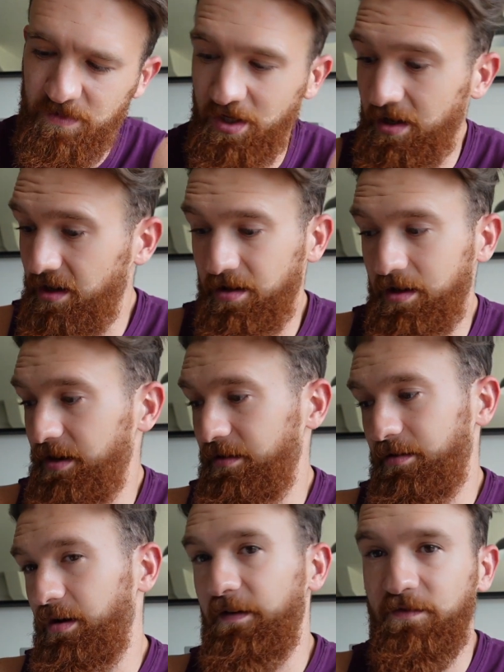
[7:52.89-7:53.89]
So yeah,
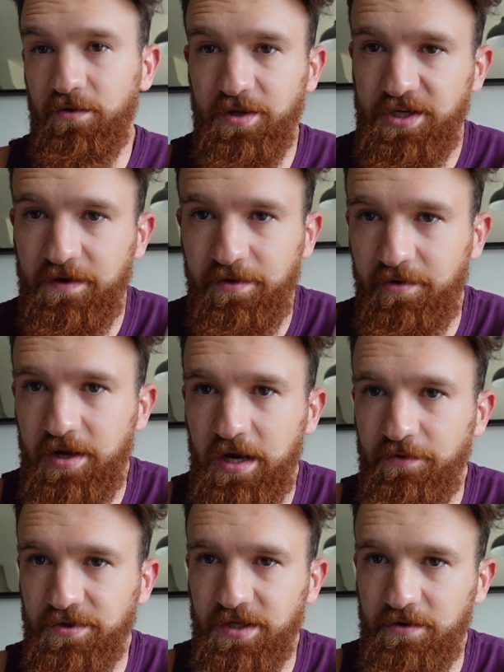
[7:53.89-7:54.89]
I've got the Gen 3
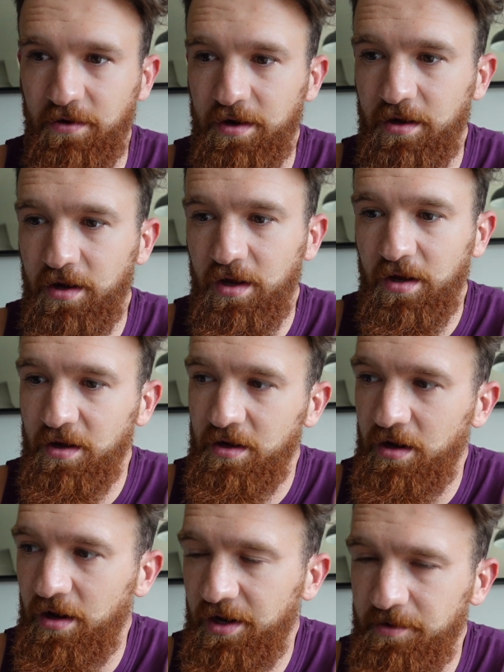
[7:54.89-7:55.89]
now, which is great.
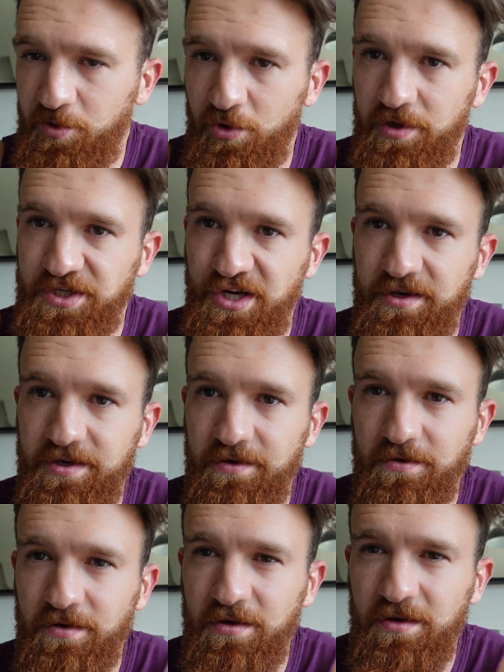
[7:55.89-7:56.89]
And he bought the Gen
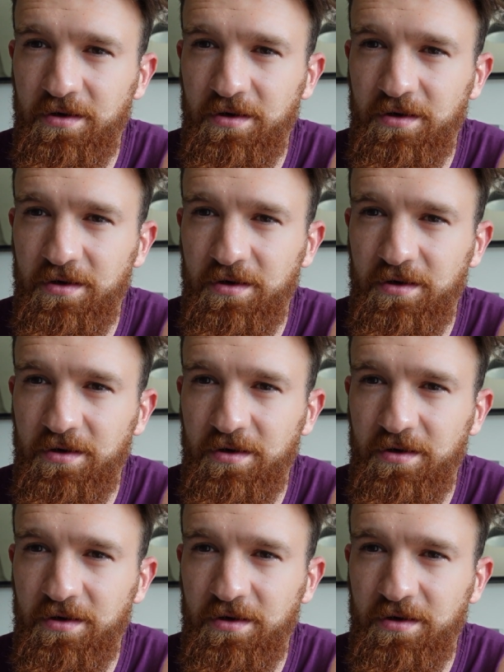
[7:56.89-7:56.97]
2.